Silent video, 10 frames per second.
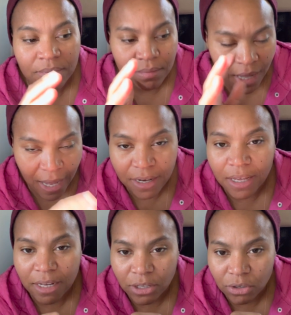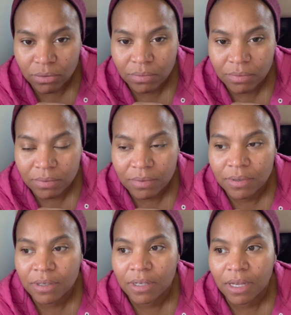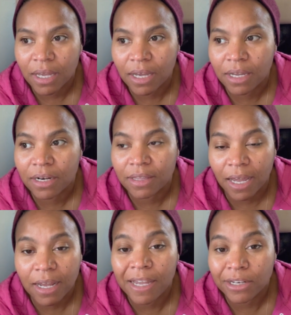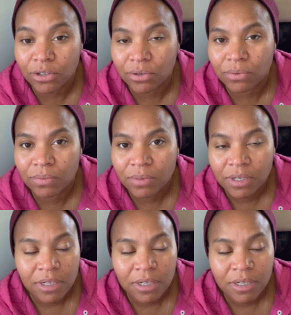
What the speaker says: add an ADU, and that ADU,